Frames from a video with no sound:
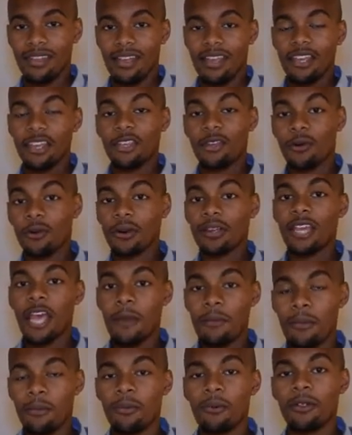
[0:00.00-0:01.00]
You are
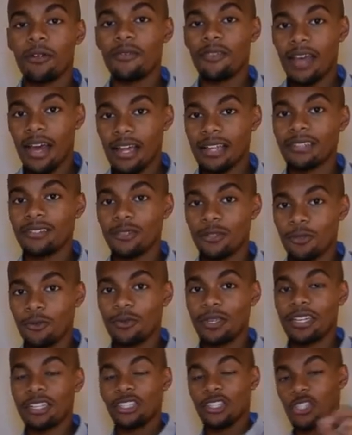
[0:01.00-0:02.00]
capable of that too,
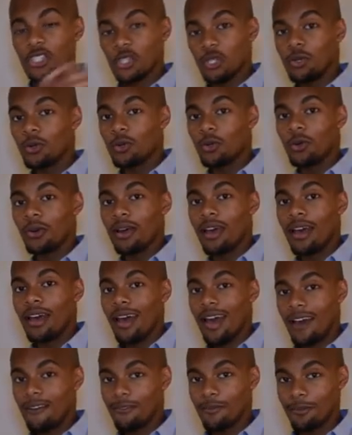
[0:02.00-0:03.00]
because you
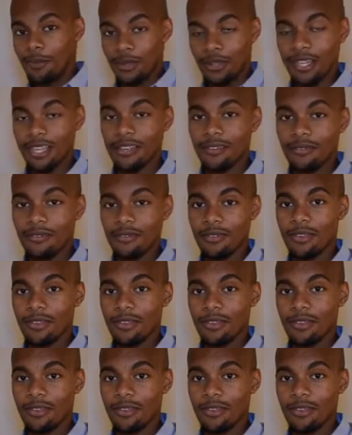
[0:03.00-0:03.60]
have a belief.